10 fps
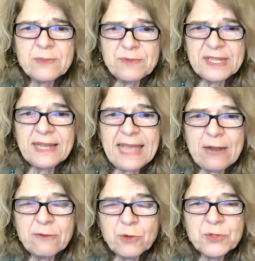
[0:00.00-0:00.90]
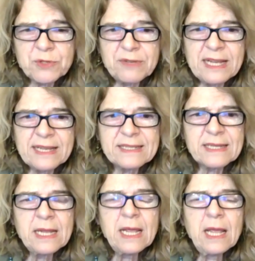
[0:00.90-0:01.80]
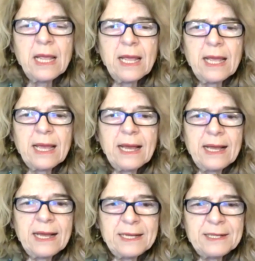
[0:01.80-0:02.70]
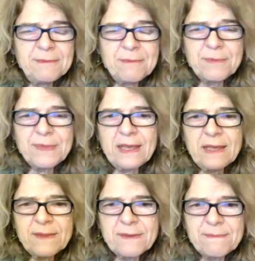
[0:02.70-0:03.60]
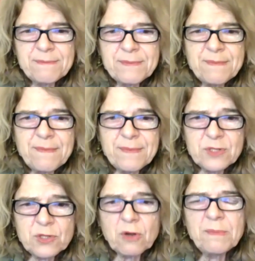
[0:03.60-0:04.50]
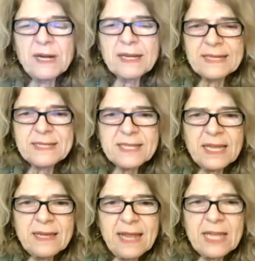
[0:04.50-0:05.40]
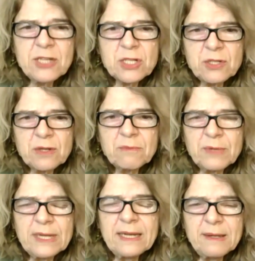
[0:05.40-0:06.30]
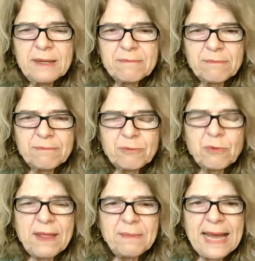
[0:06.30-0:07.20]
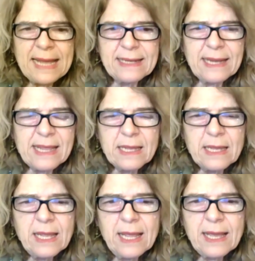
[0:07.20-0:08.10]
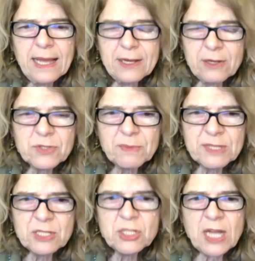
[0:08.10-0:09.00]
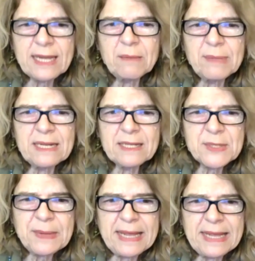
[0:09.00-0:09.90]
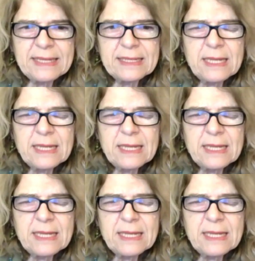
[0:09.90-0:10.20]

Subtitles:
We've seen again, of course, overnight, the stock markets in Asia doing really rather badly. Not so much in China, but elsewhere.